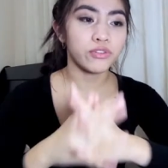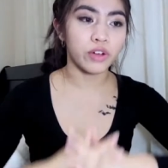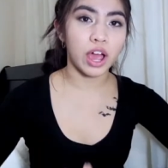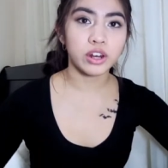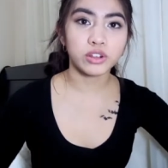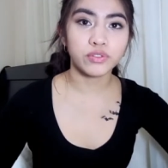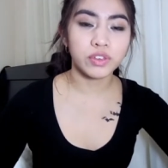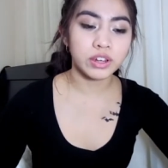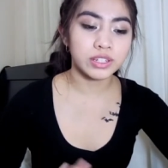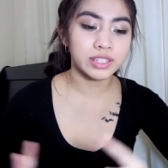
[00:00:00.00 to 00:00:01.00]
final
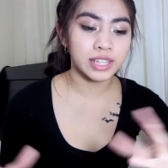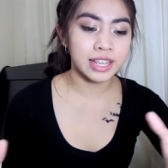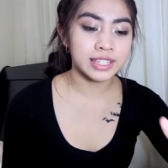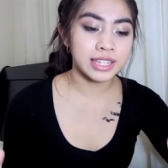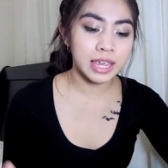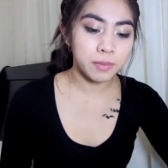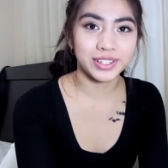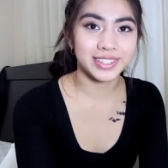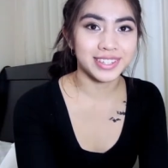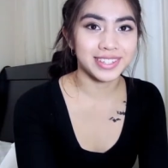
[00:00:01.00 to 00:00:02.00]
fierce landscape.
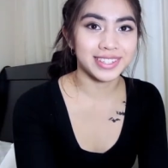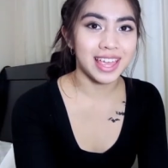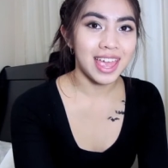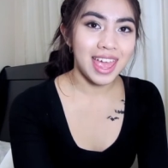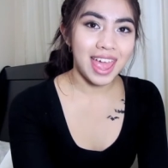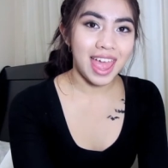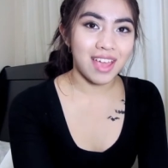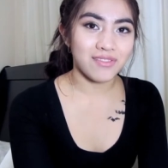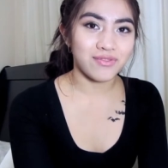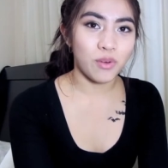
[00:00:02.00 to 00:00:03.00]
Tris's
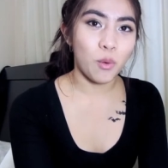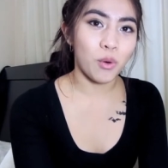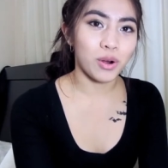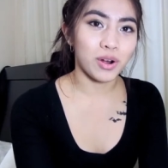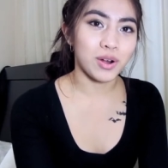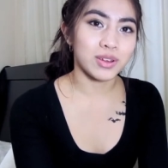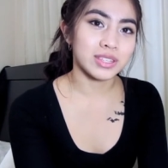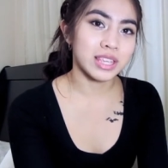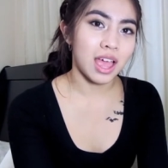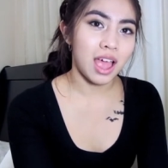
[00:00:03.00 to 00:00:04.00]
and
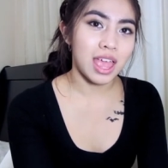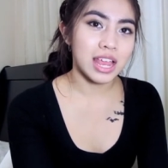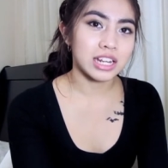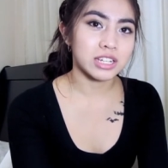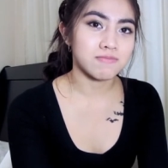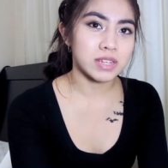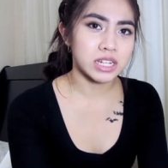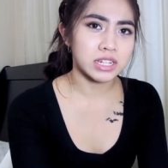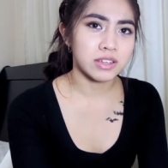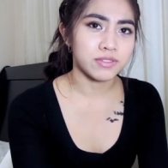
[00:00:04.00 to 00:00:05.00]
Four's
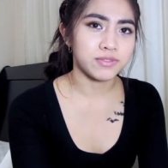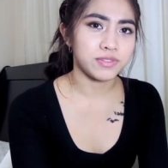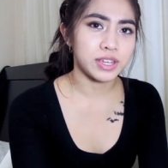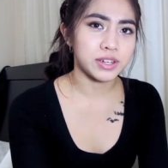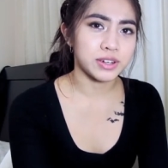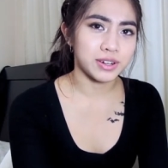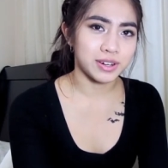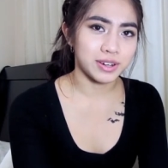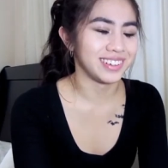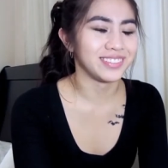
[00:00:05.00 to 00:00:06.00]
intimate
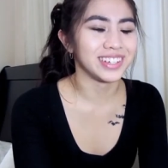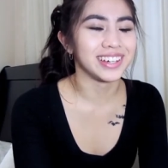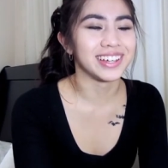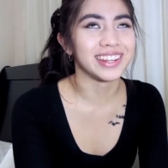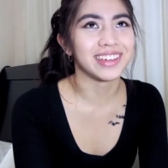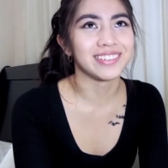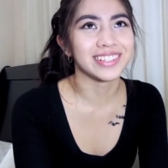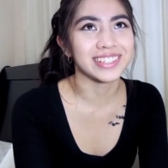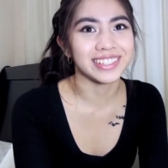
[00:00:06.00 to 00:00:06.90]
fear. Oh my god, that was